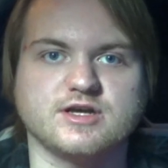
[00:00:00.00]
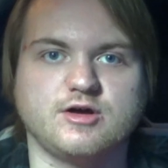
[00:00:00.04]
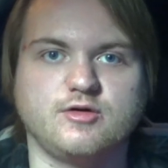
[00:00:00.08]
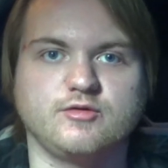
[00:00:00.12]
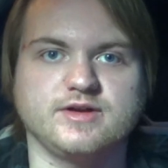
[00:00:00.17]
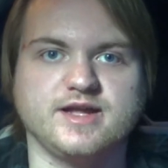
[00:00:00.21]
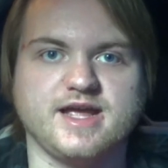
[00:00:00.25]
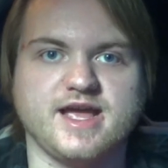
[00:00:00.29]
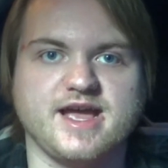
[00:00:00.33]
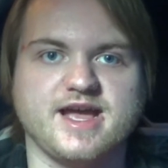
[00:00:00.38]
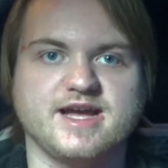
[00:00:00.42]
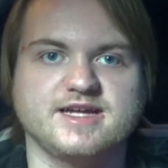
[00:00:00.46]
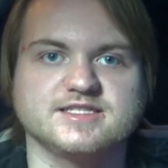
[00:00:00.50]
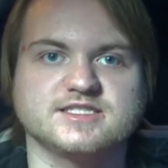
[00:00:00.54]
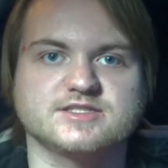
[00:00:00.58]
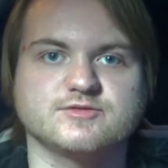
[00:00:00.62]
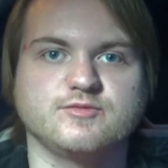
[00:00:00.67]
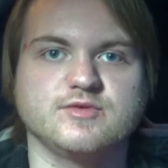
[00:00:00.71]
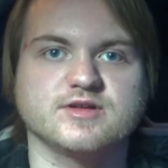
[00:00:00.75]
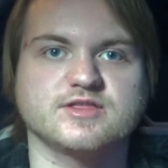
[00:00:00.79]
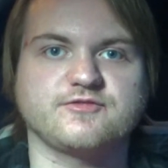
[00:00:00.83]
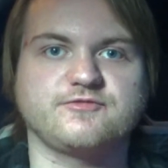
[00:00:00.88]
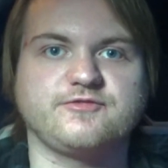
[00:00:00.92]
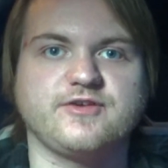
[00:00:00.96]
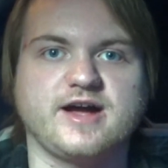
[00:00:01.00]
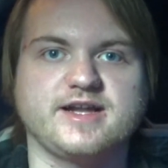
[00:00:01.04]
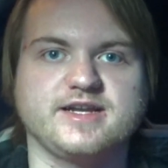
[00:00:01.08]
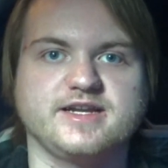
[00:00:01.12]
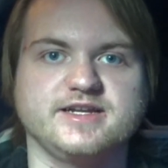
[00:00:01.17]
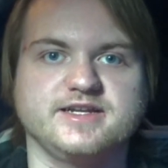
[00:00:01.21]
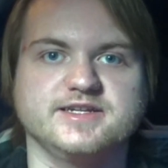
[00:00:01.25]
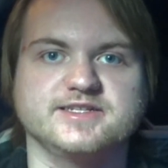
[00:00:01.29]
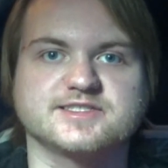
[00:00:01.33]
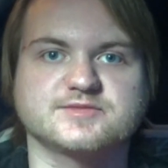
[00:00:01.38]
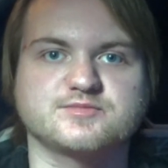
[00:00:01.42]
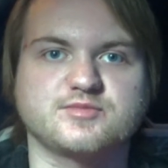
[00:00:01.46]
own hands with
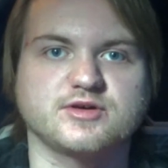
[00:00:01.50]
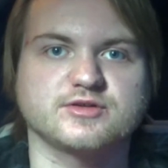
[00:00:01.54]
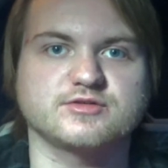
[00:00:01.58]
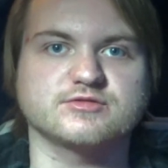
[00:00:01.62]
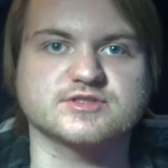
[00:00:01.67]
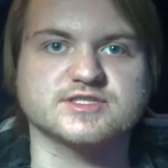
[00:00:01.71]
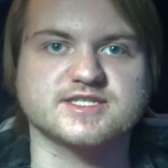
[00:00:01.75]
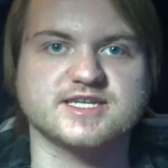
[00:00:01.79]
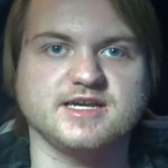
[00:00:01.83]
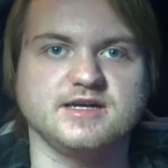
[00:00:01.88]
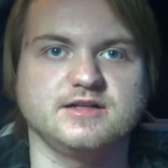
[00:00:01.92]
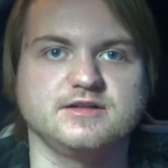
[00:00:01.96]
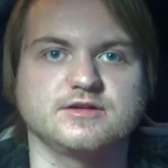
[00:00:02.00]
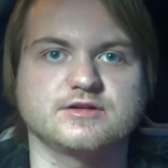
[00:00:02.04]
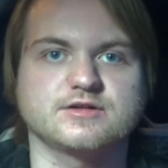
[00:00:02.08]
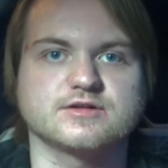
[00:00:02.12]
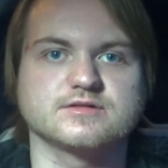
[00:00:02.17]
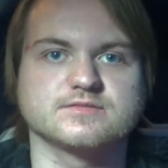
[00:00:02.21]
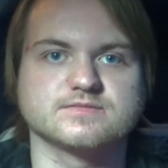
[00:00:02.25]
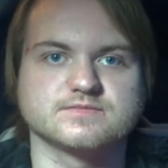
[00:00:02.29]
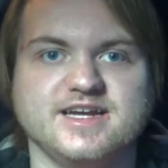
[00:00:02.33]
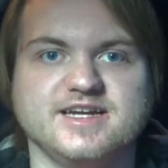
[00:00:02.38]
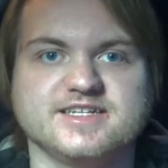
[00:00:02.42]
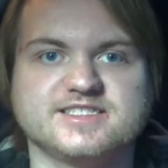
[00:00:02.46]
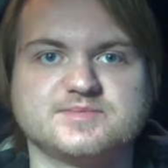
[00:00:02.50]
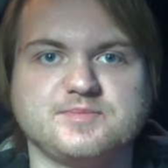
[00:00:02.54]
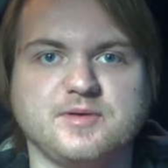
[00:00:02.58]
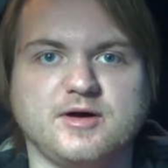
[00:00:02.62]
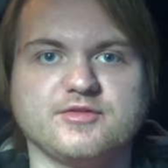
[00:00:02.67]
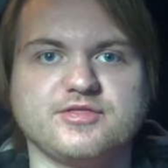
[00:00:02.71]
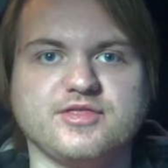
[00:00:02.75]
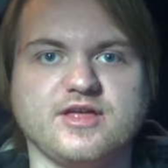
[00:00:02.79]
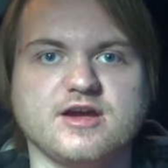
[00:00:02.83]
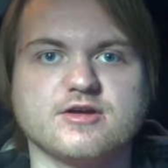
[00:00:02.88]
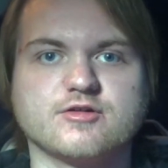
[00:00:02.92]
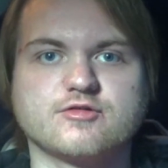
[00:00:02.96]
finding his brother's killer. It's
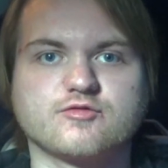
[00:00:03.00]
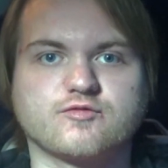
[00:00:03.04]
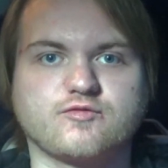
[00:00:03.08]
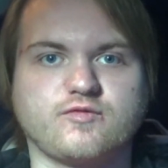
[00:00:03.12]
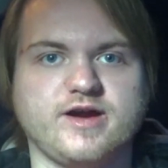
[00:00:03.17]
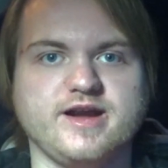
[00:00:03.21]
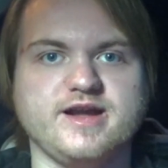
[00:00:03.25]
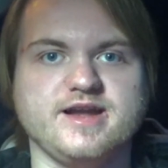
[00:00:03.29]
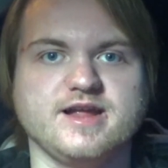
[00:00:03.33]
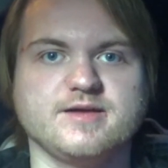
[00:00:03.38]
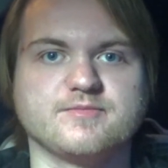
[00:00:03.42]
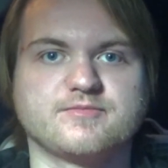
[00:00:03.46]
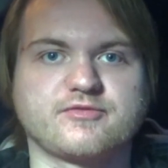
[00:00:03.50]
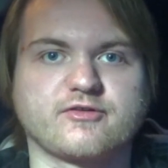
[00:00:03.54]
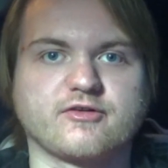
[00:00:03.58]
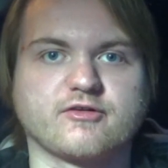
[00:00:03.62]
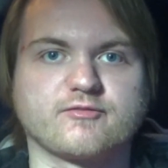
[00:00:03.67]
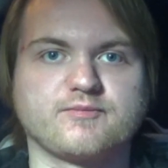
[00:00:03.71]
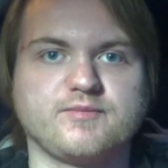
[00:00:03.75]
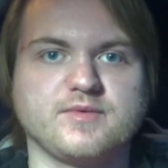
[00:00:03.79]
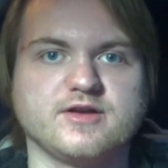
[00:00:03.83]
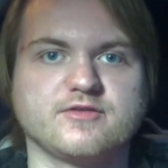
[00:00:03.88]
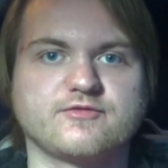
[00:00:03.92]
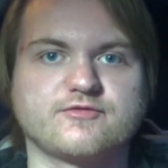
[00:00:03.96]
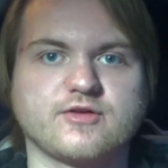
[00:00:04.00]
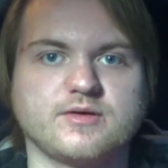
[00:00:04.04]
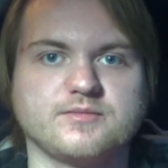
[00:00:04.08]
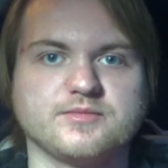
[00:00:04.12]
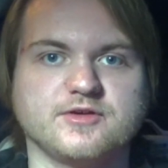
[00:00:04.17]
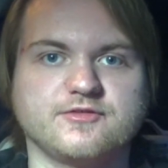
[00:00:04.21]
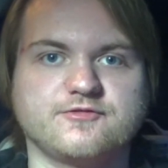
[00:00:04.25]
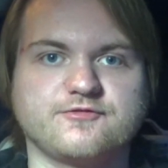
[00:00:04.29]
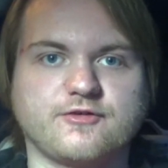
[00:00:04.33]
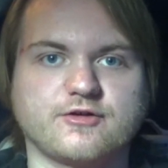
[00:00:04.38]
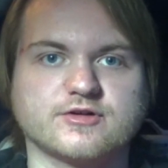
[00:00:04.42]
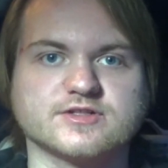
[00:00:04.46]
both a great improvement from
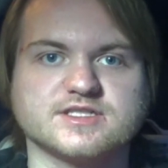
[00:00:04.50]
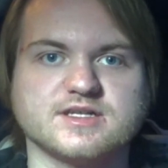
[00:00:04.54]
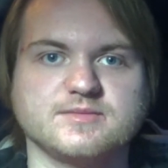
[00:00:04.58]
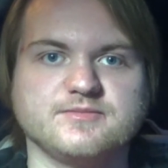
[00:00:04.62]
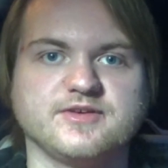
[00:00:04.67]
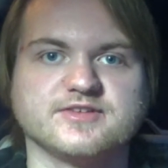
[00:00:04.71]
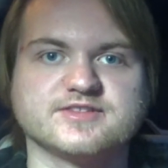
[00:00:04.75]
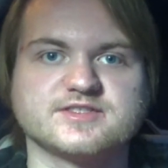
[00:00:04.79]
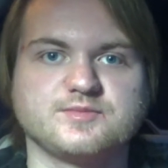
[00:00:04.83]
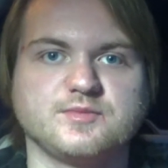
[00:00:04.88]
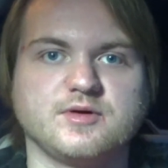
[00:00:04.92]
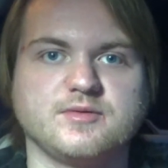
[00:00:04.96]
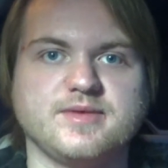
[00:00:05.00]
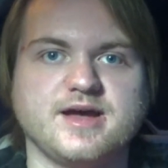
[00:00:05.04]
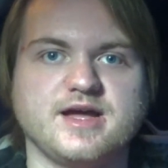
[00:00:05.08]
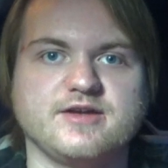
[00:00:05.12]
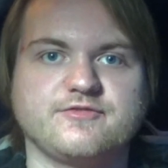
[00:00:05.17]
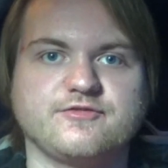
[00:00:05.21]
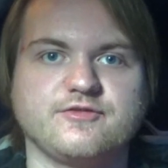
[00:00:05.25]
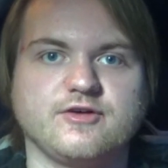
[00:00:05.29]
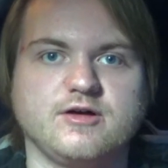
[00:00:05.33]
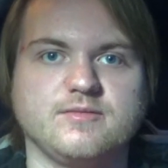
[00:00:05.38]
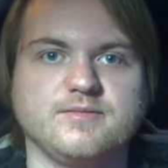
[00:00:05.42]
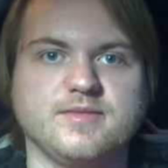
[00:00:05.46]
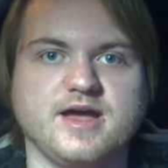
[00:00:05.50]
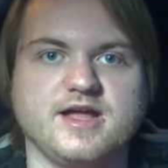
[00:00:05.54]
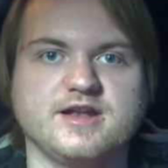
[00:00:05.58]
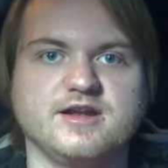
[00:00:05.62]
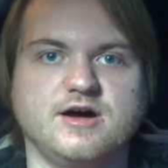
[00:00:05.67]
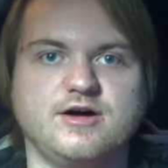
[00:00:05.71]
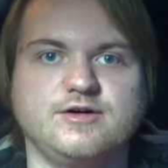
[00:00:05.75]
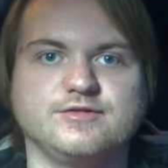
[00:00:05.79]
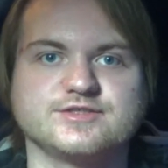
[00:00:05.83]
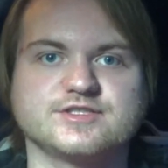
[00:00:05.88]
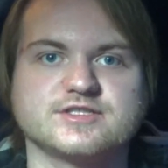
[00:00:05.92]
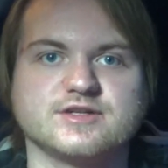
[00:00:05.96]
the first Invisible Man film and
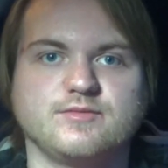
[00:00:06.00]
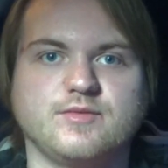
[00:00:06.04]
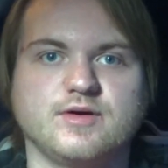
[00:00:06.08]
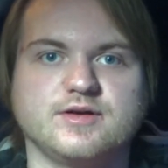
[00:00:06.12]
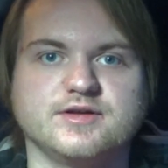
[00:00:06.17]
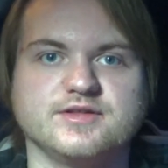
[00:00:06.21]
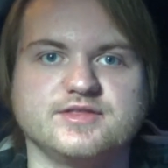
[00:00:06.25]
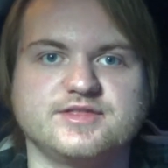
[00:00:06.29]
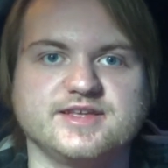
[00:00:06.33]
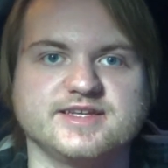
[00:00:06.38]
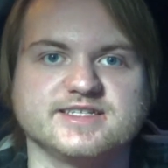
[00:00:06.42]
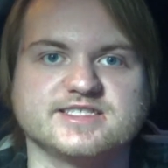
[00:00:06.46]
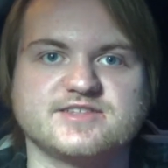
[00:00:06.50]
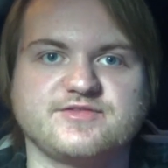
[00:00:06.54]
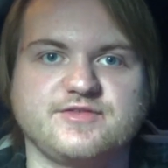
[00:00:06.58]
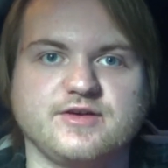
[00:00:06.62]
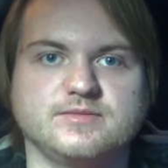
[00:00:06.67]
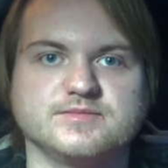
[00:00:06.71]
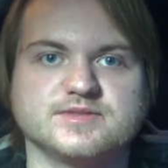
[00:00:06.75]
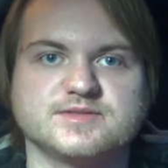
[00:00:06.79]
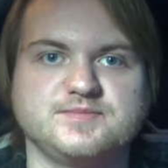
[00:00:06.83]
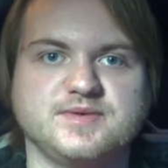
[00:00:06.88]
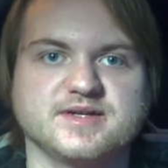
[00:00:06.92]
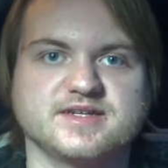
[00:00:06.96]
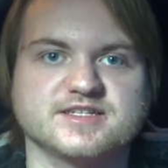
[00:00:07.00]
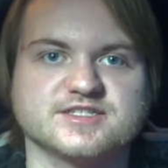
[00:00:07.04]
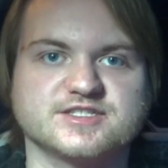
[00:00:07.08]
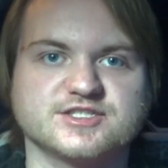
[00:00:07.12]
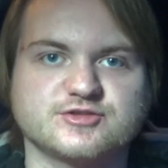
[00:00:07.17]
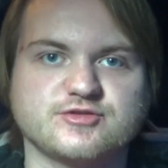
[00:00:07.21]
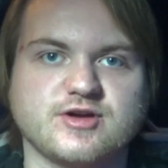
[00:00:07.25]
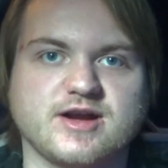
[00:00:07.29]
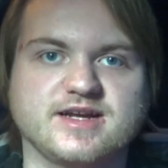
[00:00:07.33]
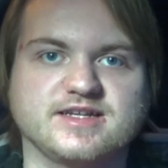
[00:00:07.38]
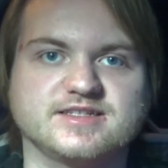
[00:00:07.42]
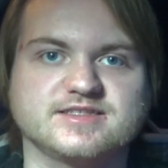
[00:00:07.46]
also one of this film's biggest
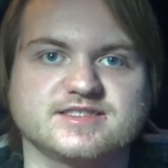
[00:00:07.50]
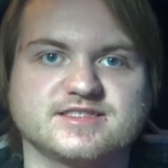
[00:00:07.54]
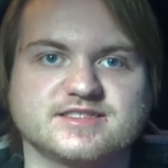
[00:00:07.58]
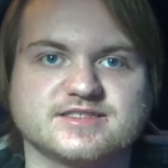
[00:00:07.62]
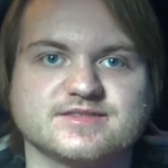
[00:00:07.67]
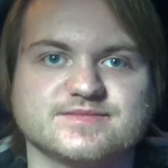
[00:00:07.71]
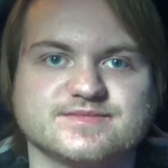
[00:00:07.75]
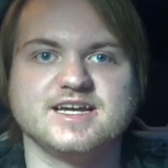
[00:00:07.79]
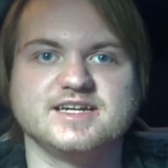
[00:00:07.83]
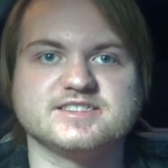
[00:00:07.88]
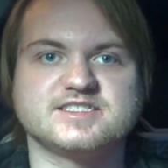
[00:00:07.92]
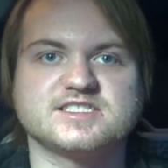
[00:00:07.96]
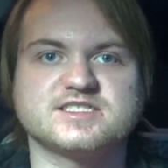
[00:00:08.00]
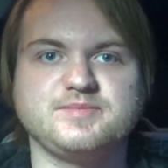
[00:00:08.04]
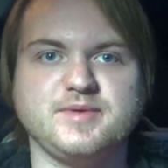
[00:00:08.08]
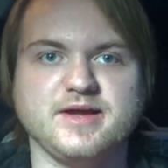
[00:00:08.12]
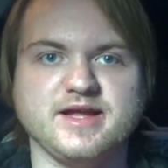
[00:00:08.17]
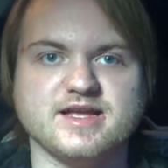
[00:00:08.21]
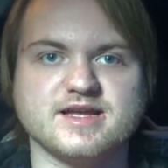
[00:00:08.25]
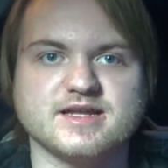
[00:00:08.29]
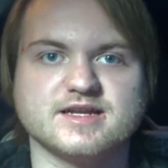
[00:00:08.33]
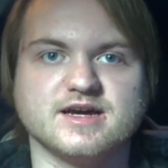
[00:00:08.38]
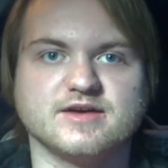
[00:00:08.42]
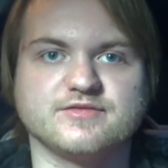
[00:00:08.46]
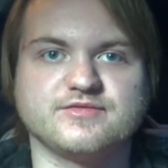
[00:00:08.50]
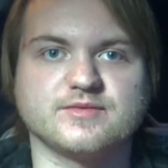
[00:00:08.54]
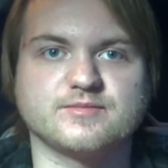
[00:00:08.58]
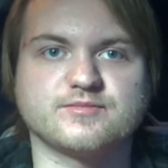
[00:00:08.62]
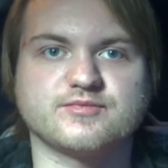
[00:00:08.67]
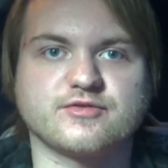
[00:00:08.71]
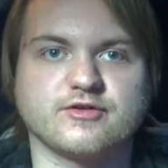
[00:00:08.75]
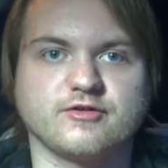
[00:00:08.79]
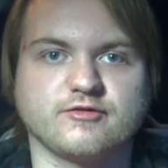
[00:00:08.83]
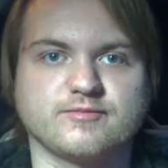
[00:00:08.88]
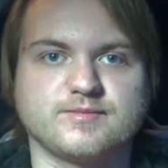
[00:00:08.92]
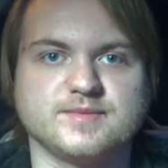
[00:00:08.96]
strengths. And speaking of
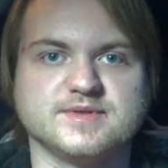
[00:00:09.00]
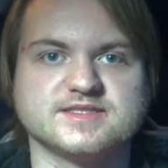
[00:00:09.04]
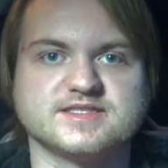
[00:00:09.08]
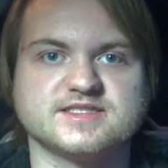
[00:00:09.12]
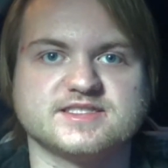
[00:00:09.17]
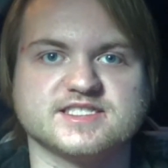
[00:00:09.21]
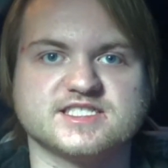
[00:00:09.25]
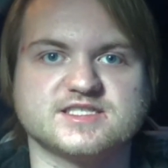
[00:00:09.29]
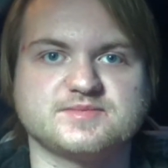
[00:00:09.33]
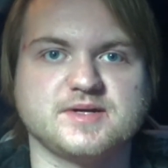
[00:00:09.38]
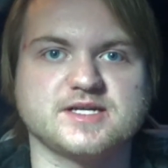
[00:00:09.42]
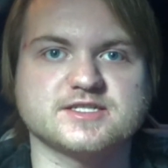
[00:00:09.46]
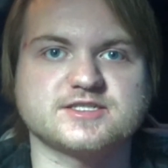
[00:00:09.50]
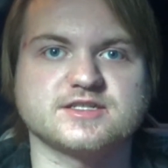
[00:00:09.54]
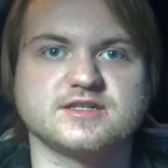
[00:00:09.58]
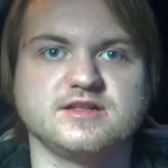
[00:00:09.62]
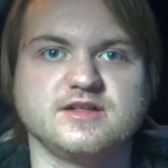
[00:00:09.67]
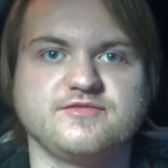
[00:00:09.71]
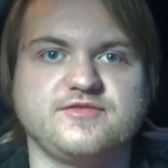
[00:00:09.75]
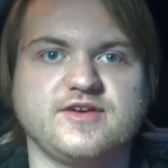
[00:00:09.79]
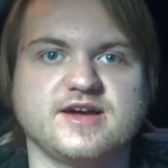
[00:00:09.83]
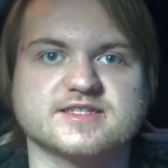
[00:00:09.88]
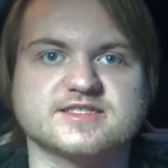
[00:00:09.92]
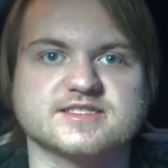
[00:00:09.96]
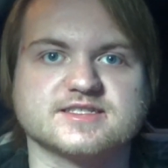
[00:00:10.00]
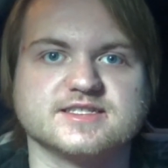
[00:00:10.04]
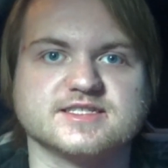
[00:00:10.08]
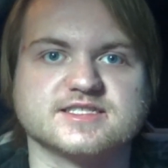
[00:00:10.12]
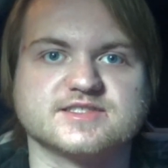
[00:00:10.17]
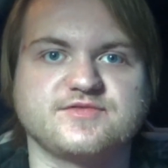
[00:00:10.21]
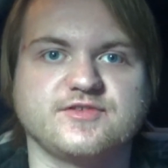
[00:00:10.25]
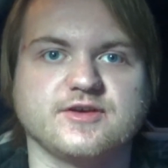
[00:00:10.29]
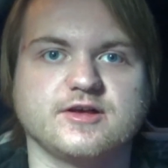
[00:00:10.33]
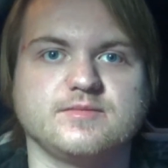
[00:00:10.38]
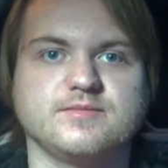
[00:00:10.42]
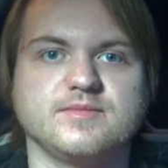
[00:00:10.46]
improvements, the special effects in this
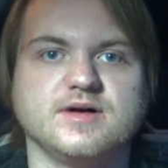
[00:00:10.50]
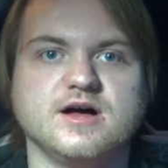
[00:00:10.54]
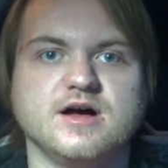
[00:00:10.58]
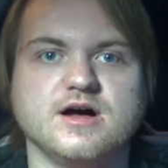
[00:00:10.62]
film